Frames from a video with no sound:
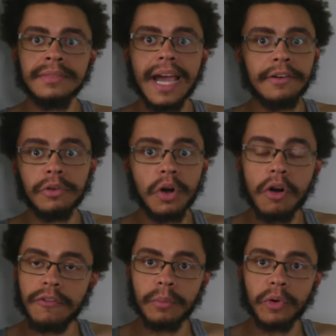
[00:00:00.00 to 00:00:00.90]
I don't go
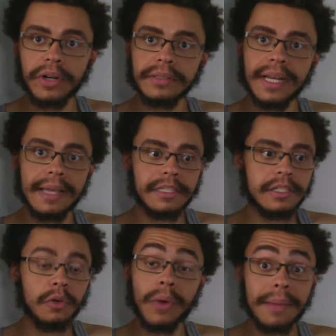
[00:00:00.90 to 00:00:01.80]
overboard, and I
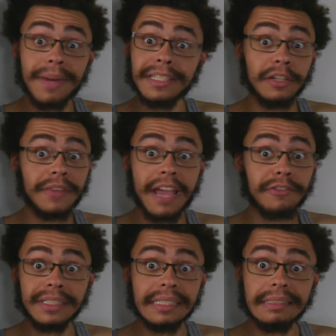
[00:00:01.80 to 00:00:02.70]
still weigh myself
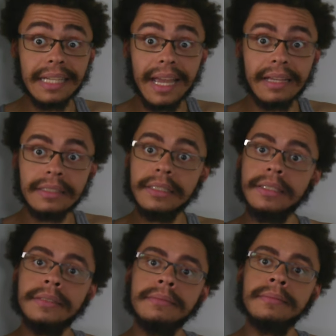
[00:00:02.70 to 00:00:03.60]
every single day.
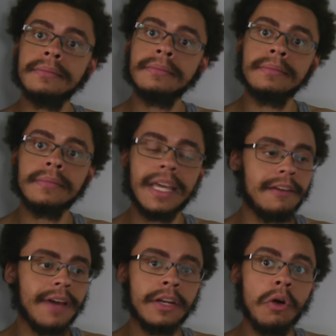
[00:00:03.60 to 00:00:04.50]
And
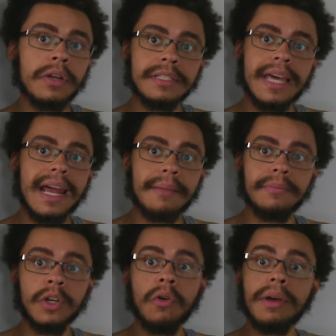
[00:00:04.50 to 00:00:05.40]
if I notice that
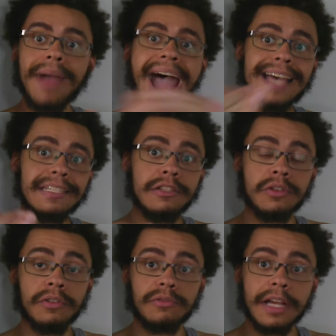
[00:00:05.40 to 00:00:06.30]
I'm going past a
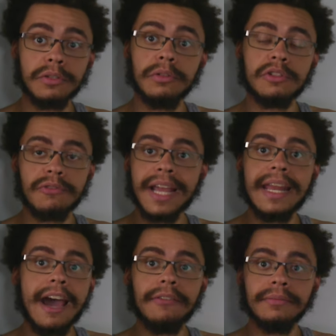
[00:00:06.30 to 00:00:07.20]
certain threshold, so right
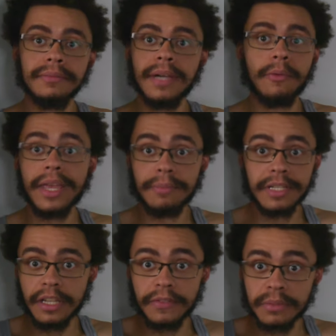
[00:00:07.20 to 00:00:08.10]
now, I weighed
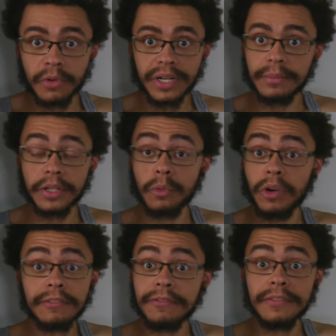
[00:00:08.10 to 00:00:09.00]
myself this morning, I'm literally
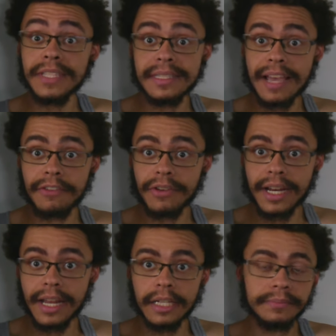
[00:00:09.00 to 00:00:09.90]
157 right
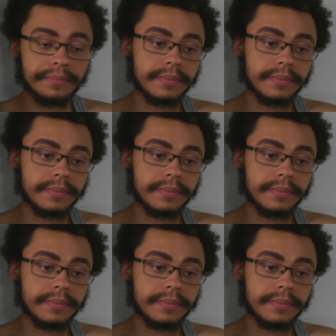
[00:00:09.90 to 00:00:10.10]
now.